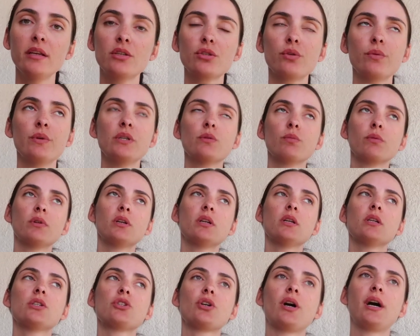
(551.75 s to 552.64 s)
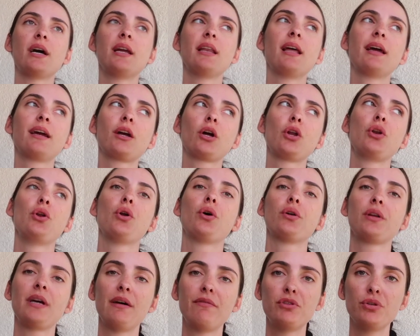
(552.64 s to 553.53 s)
So we just wanted to try and like
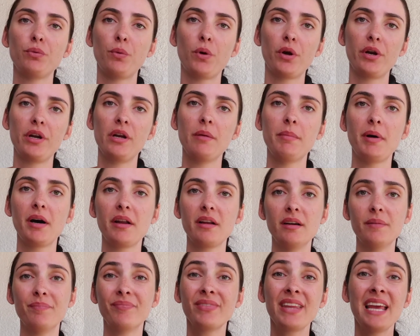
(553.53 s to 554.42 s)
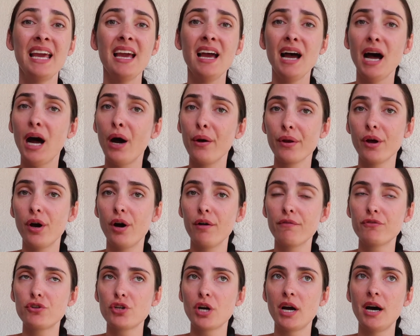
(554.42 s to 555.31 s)
not have to worry about a hour and a
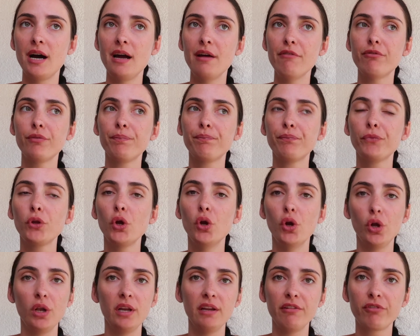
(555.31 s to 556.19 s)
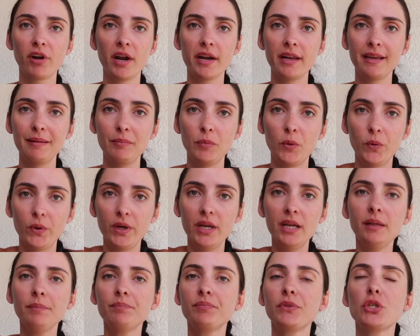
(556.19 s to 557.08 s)
half drive early Friday
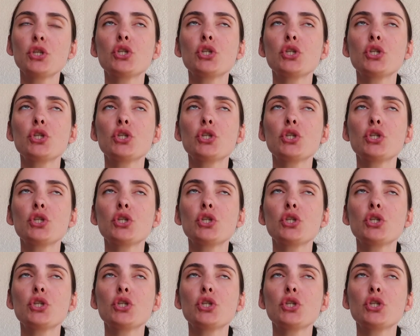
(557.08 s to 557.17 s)
morning.